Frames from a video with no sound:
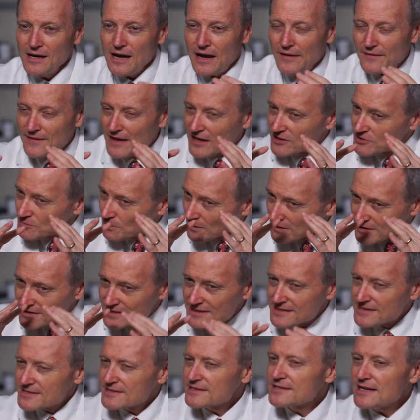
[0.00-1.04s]
And that's what
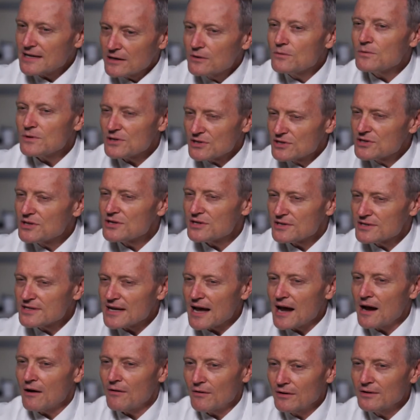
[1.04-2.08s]
distinguishes
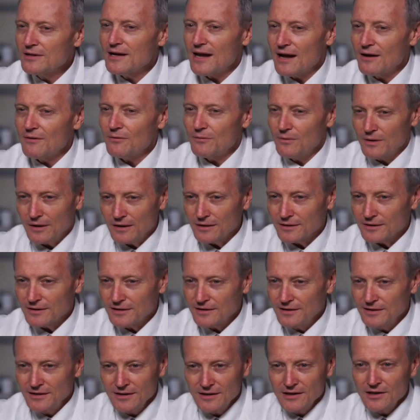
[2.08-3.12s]
our
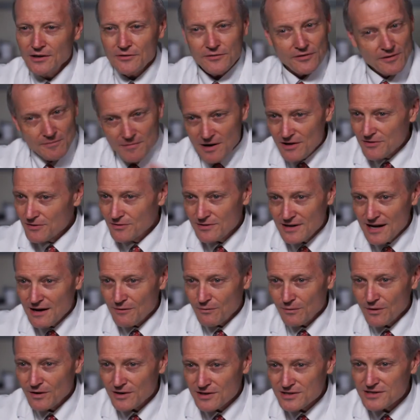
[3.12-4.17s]
network from other
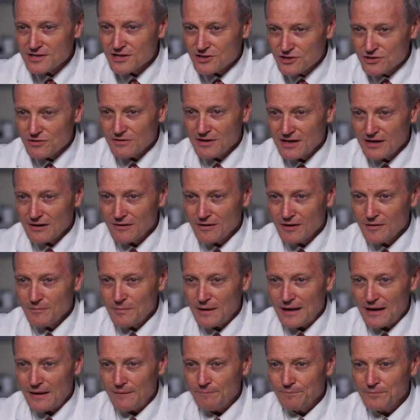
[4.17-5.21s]
networks that you hear
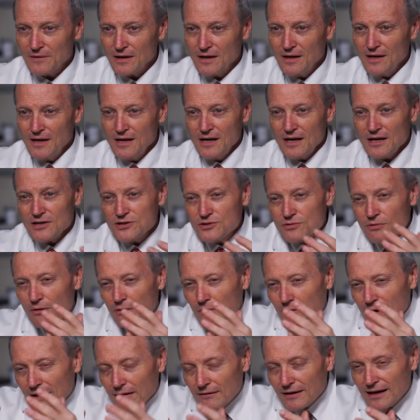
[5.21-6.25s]
about. And so,
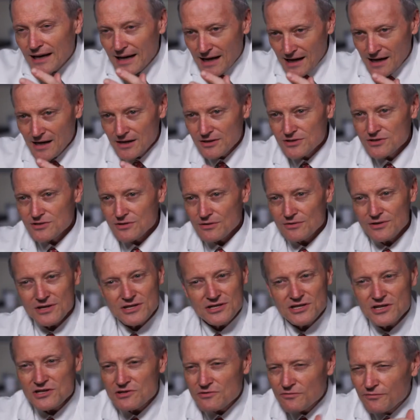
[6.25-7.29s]
around cancer,
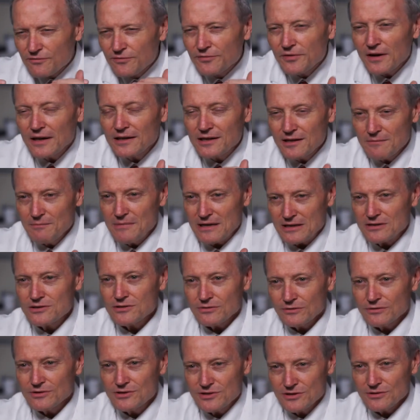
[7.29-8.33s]
this is
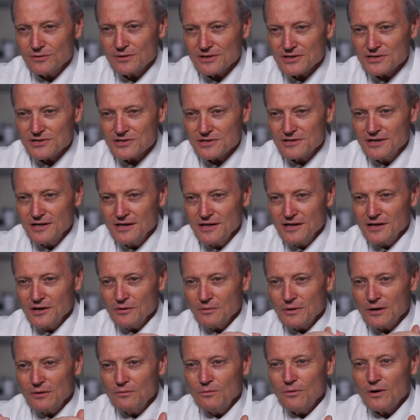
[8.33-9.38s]
fundamental to us.
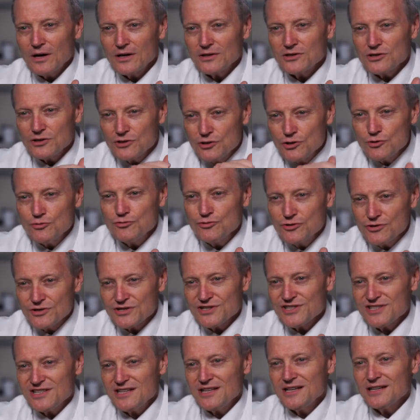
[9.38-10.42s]
We want you to
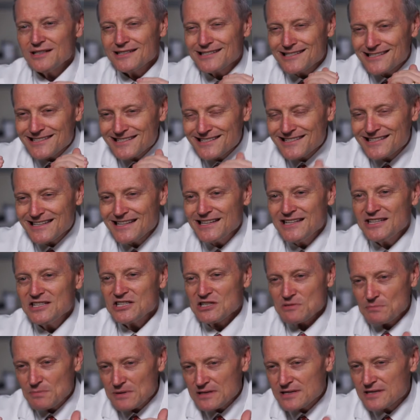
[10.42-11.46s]
see a disease
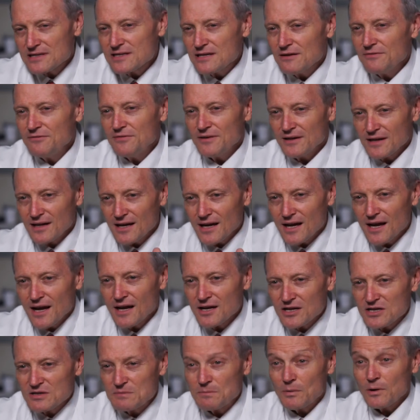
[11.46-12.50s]
specific
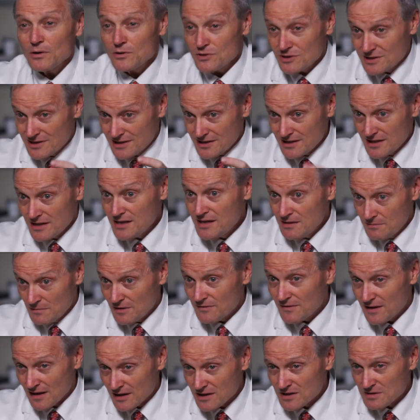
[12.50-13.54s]
expert, team
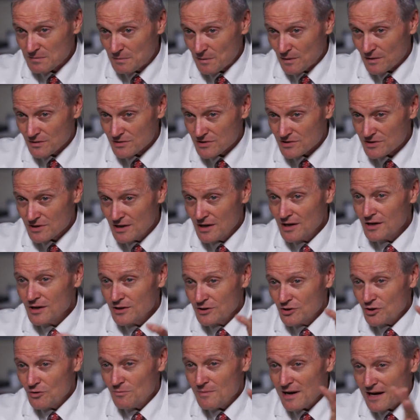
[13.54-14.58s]
of experts,
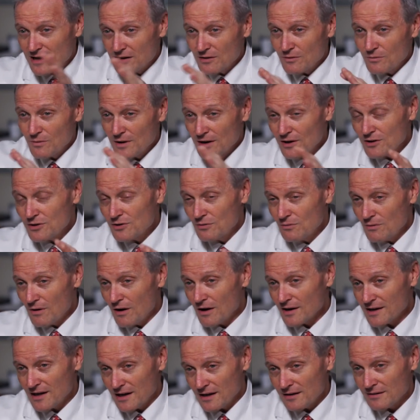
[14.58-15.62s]
no matter where you
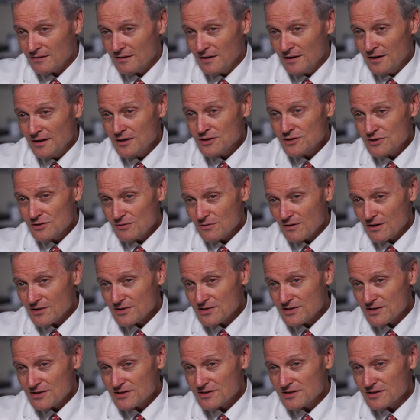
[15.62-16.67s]
walk in to our
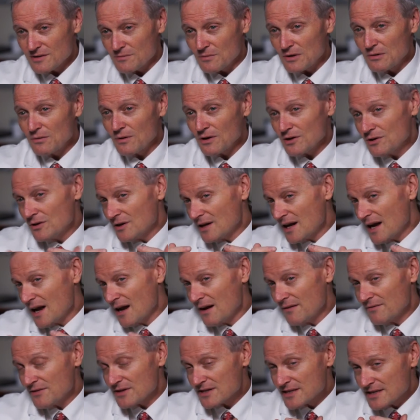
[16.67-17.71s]
system. We want you to
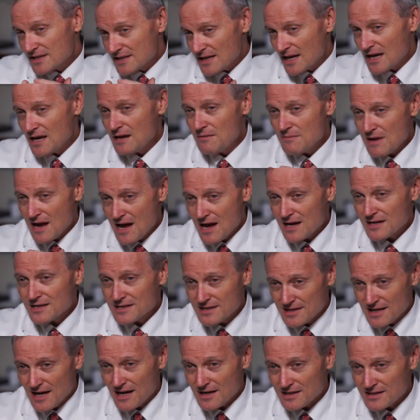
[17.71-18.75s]
have the same
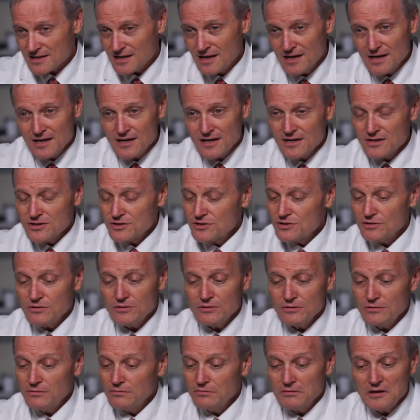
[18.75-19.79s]
access
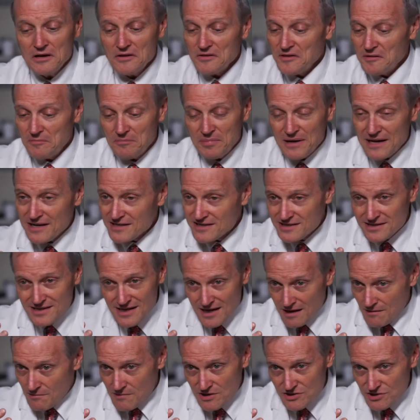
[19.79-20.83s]
to the best
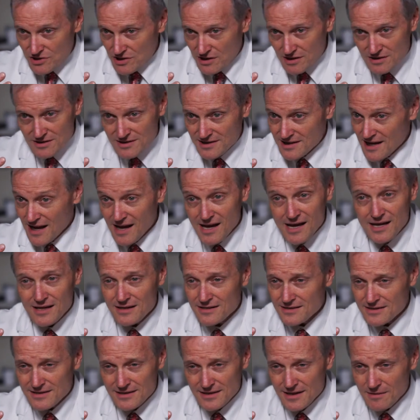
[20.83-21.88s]
imaging,
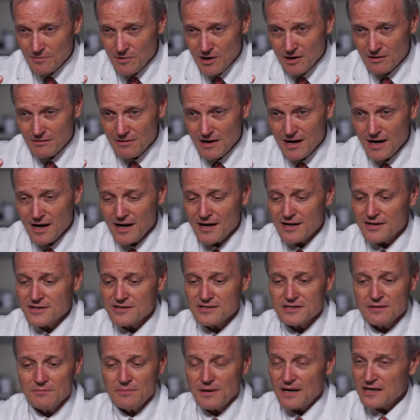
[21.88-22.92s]
scans and
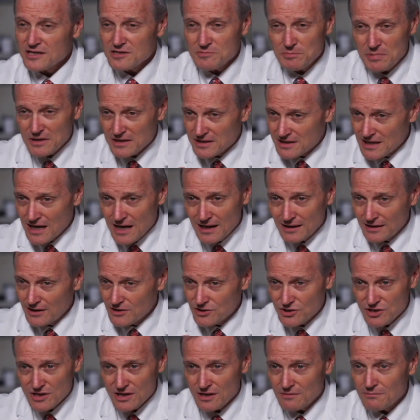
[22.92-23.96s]
MRIs, the best
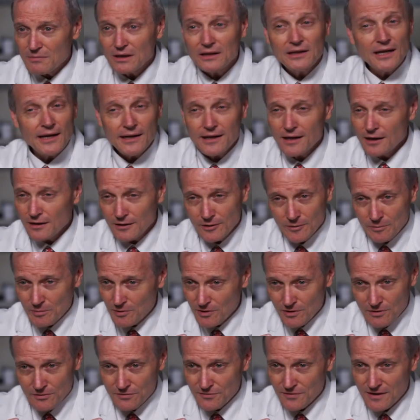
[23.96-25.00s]
pathology and molecular
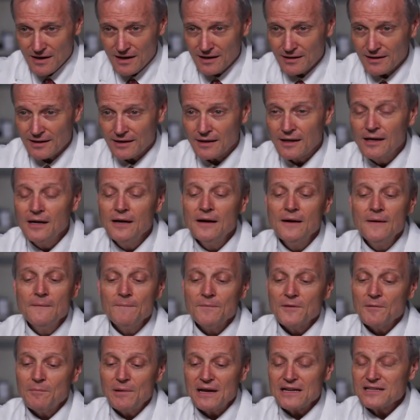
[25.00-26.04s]
profiling,
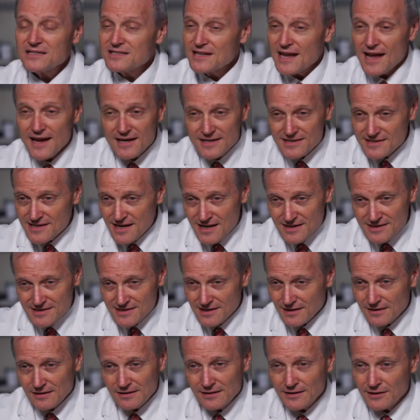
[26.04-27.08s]
the best access
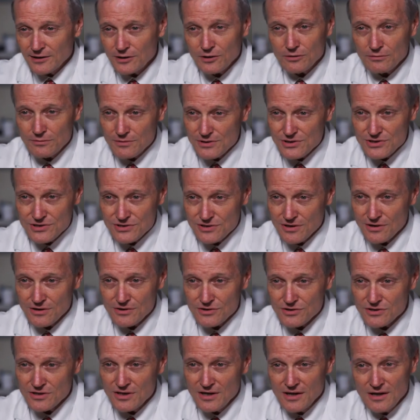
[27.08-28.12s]
to clinical
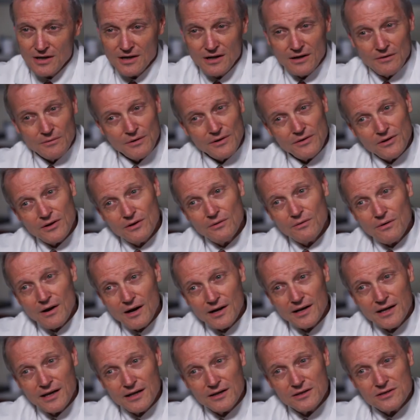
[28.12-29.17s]
research. Whether you
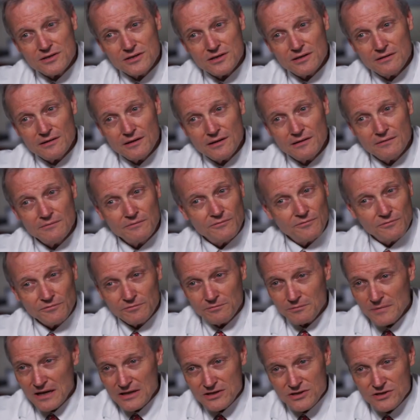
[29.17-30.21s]
walk into
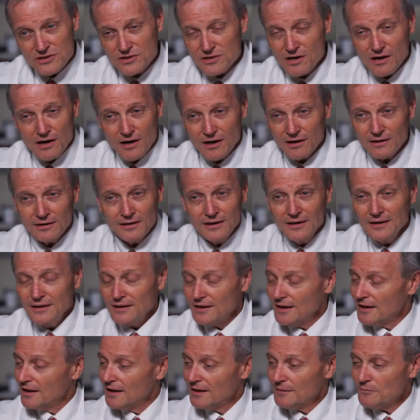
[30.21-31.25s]
MedStar,
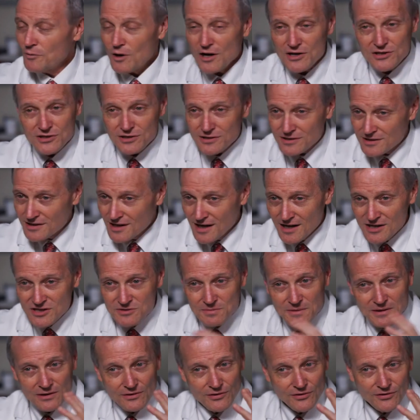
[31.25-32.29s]
um, Washington
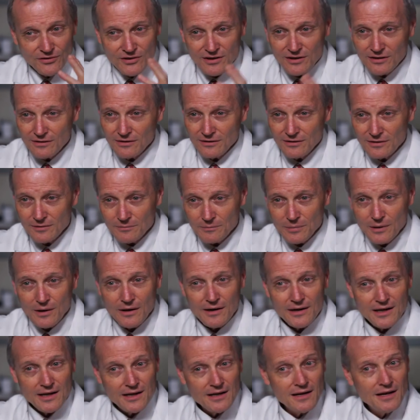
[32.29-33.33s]
Hospital Center,
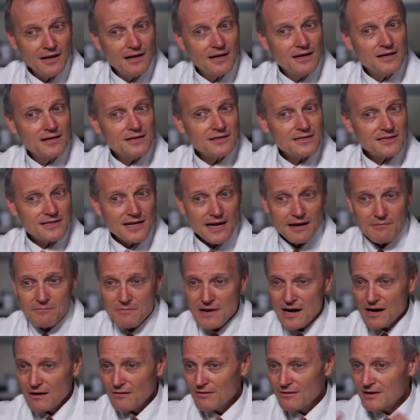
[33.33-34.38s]
Lombardi, St.
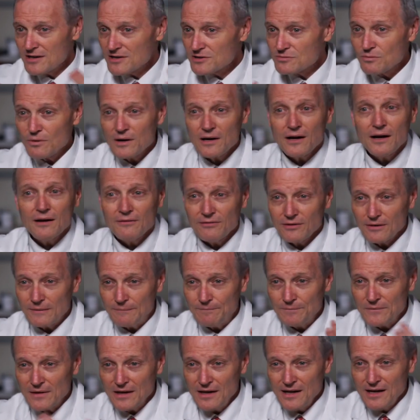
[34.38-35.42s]
Mary's, wherever.
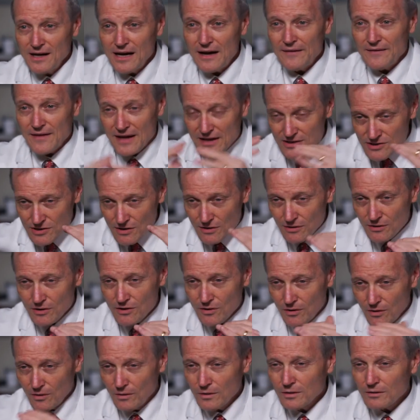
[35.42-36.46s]
And that's our
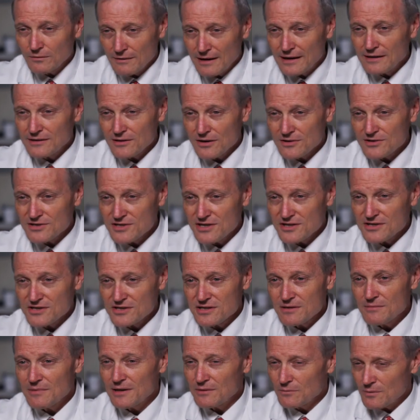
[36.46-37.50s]
goal around our
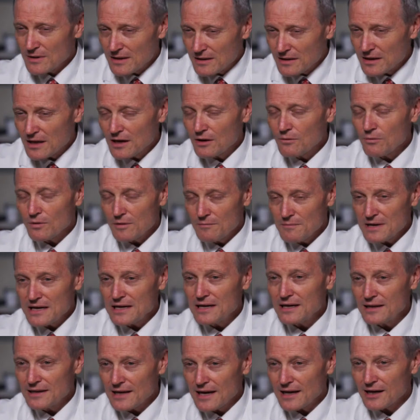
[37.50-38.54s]
system, and we think we're
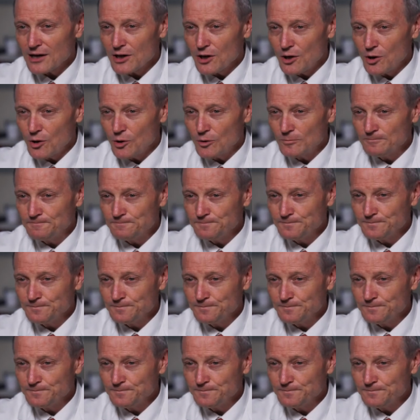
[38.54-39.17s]
meeting that goal.